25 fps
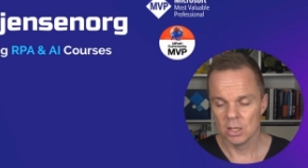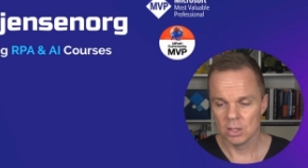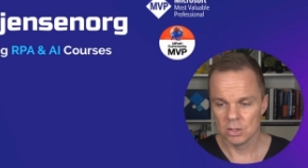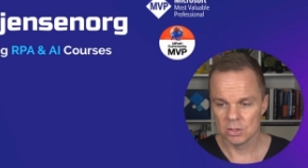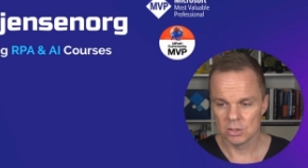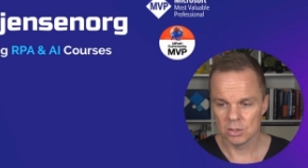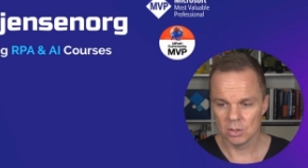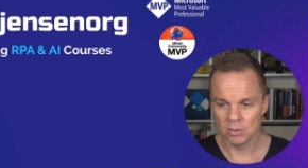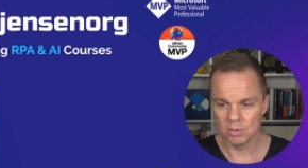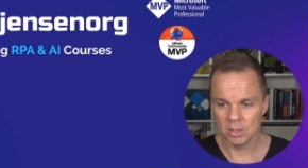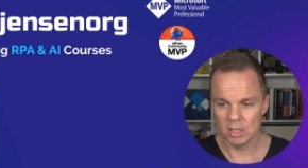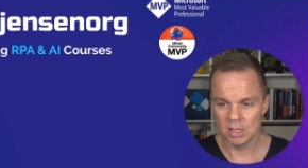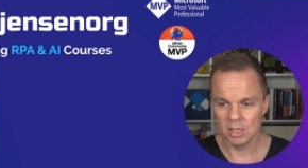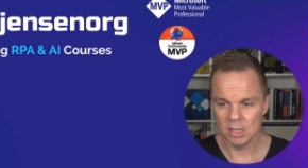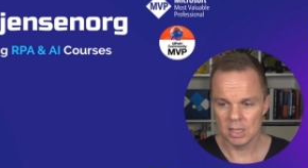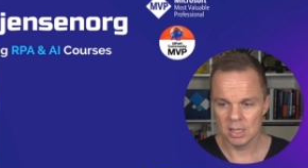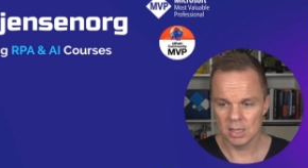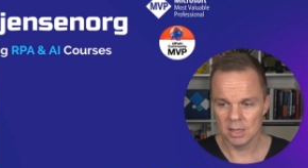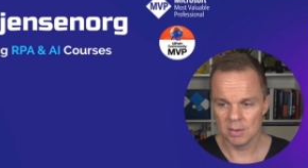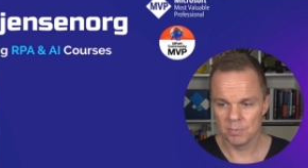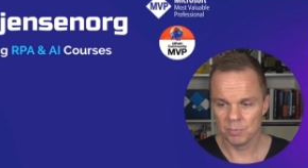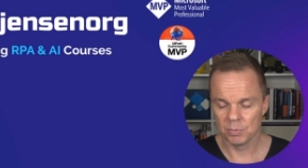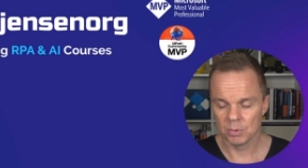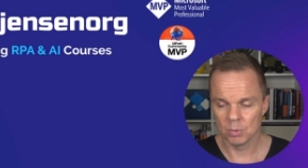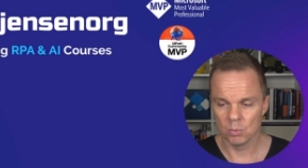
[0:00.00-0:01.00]
So
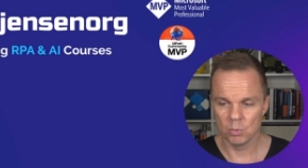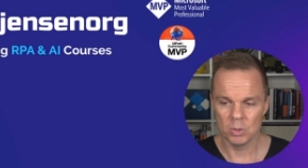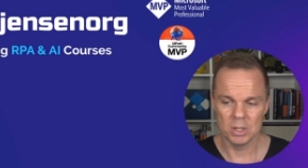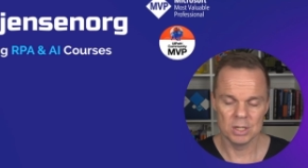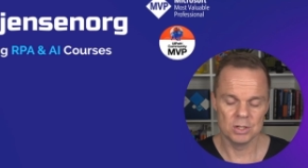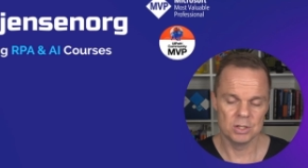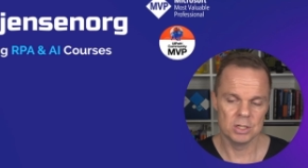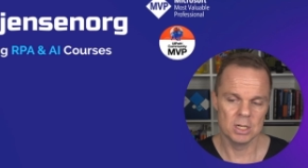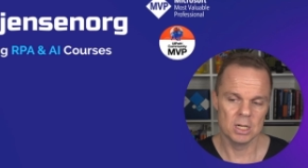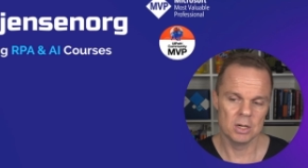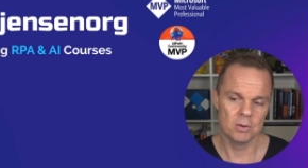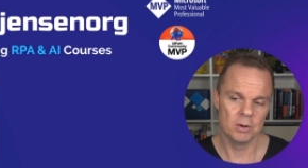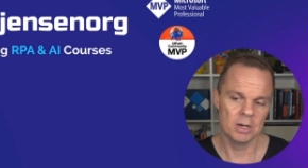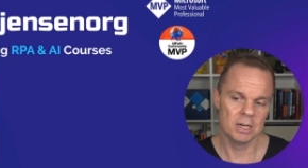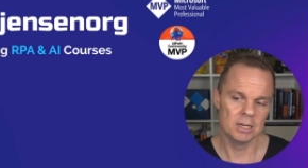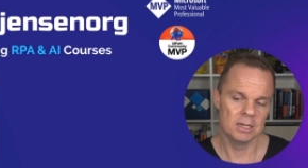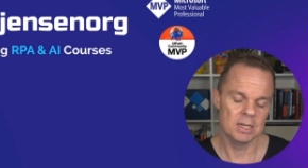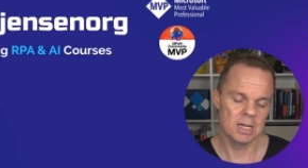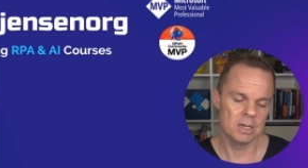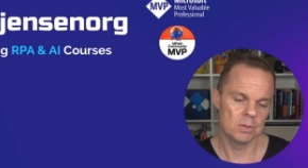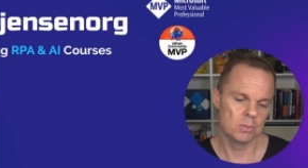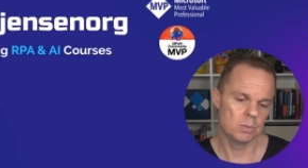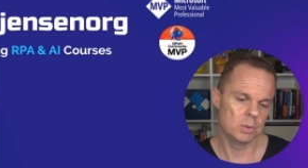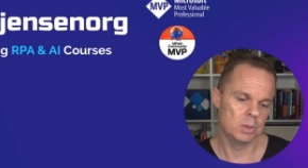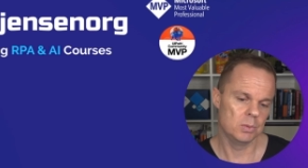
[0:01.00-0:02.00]
here we are generating
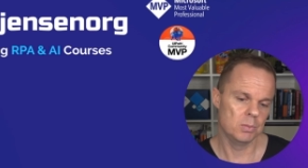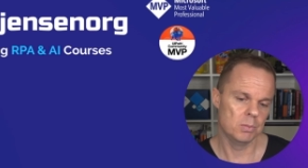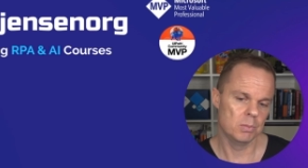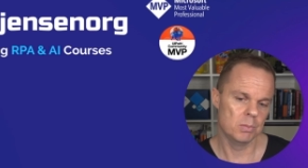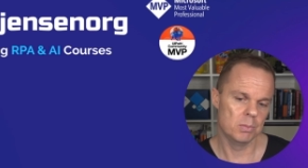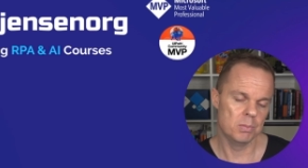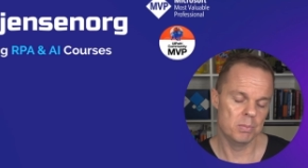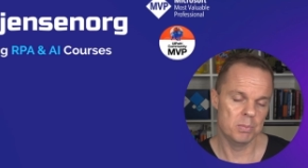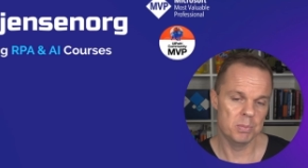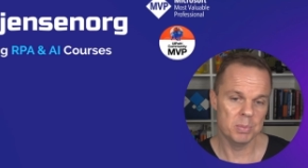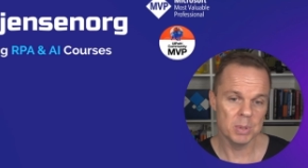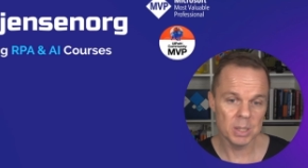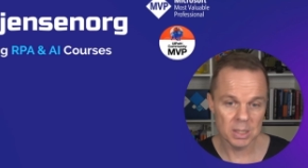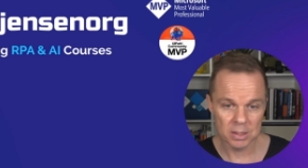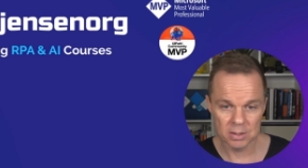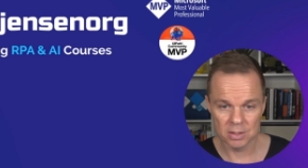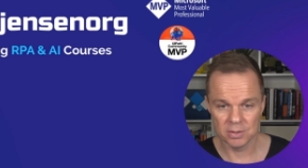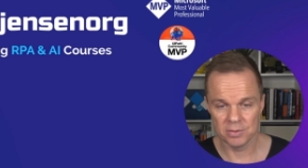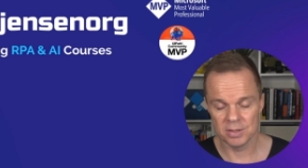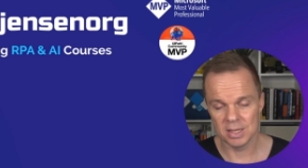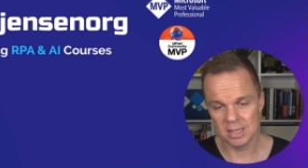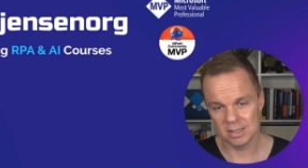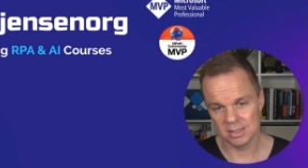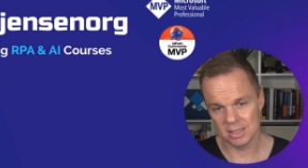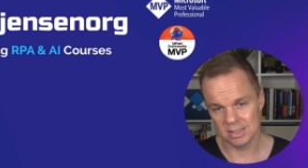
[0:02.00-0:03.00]
that will be the
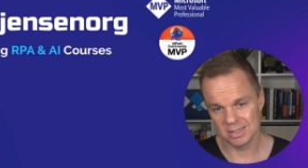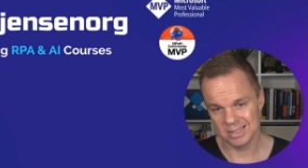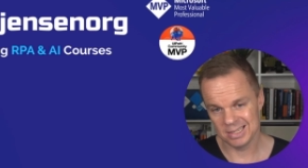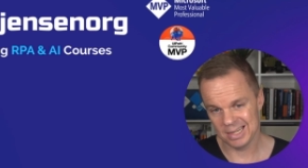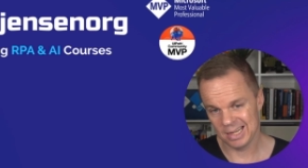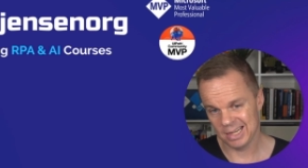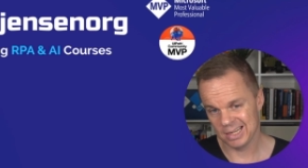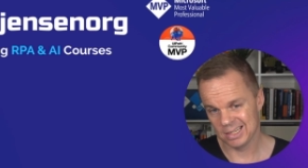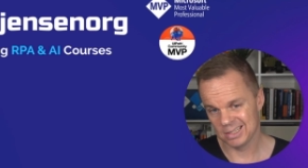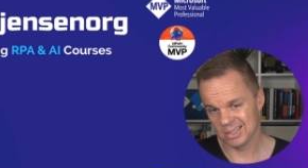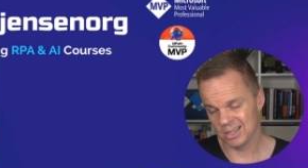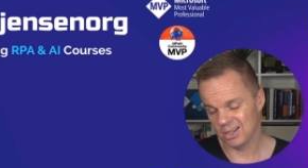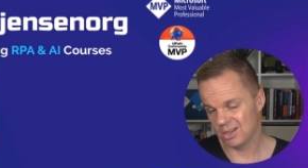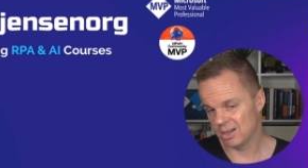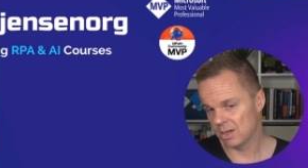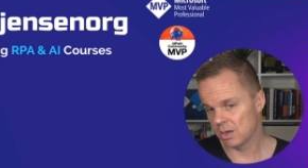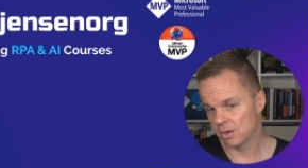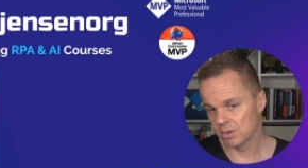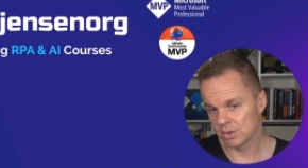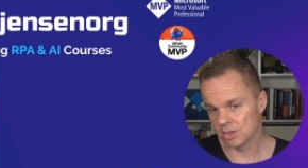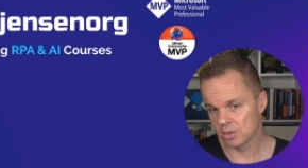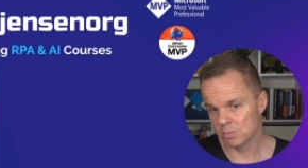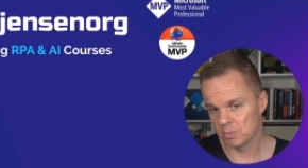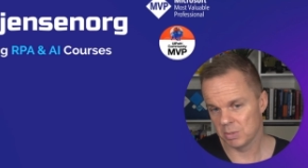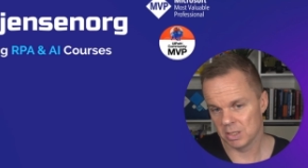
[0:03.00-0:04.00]
thing that takes the
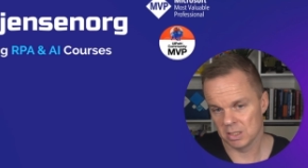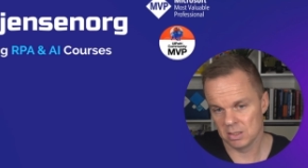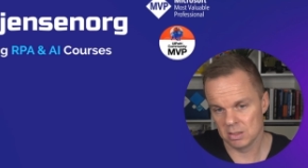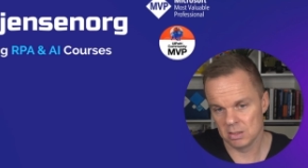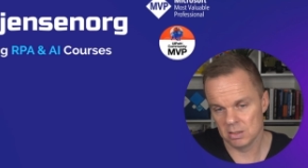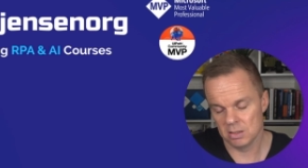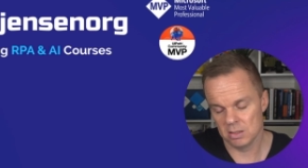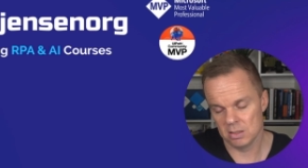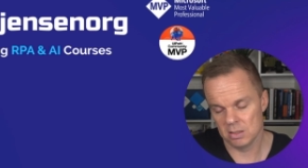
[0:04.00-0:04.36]
longest, but